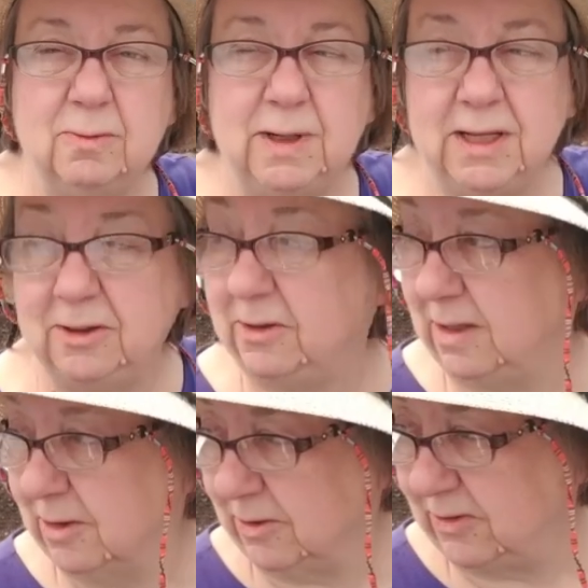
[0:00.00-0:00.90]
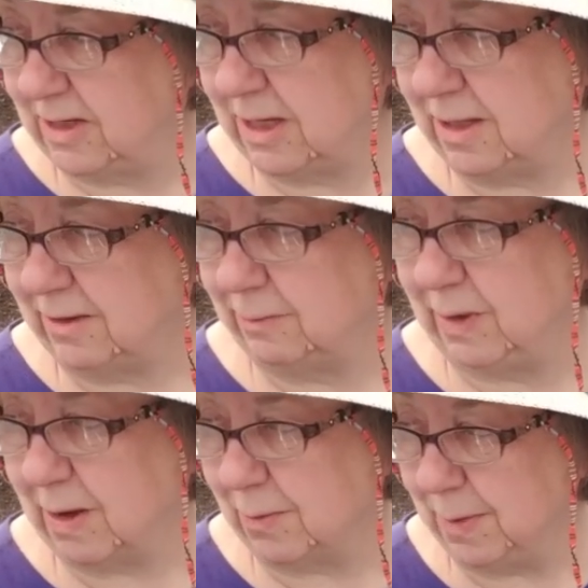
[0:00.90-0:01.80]
We
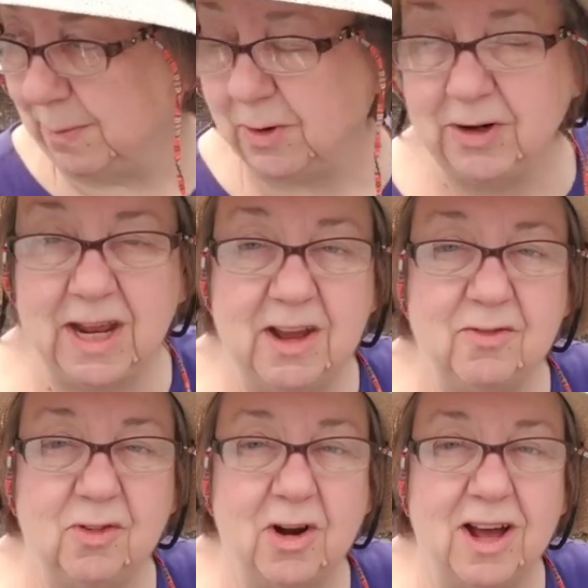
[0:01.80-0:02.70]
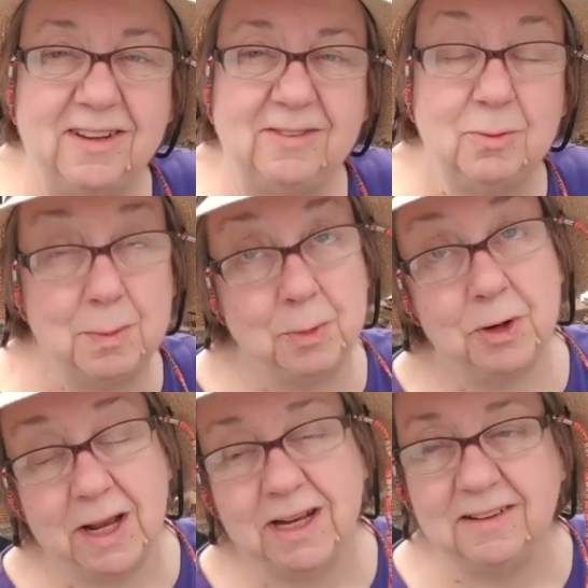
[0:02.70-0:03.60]
got one more day of frost, one
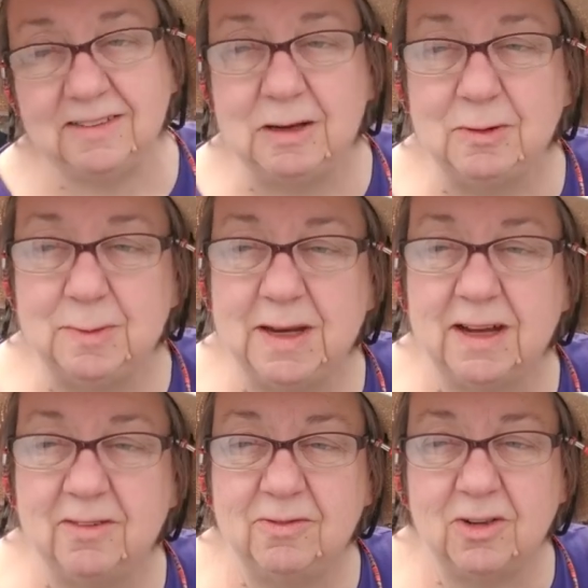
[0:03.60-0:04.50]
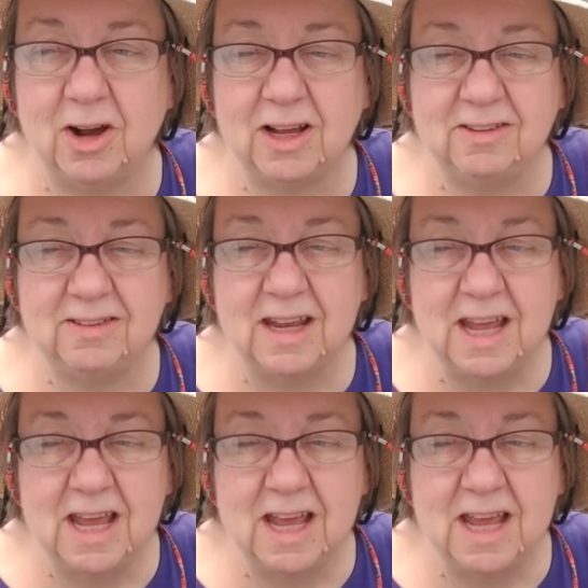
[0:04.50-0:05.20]
more night, excuse me, of frost,